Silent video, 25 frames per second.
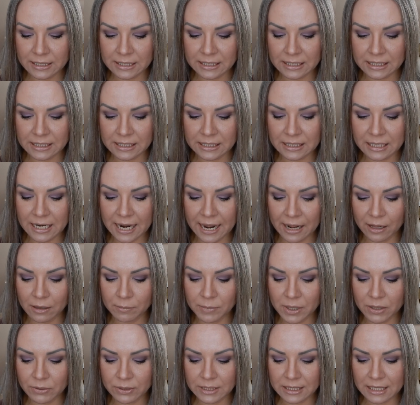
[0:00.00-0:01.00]
snail
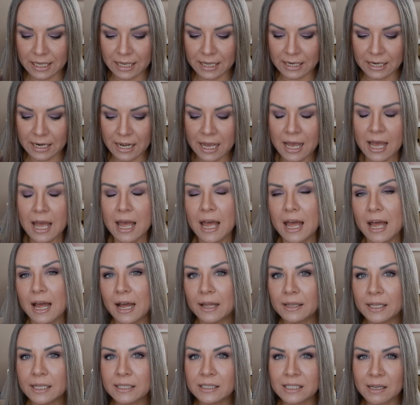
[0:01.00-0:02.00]
mucin,
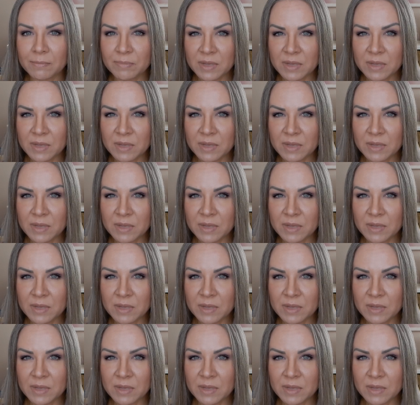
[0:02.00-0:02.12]
and then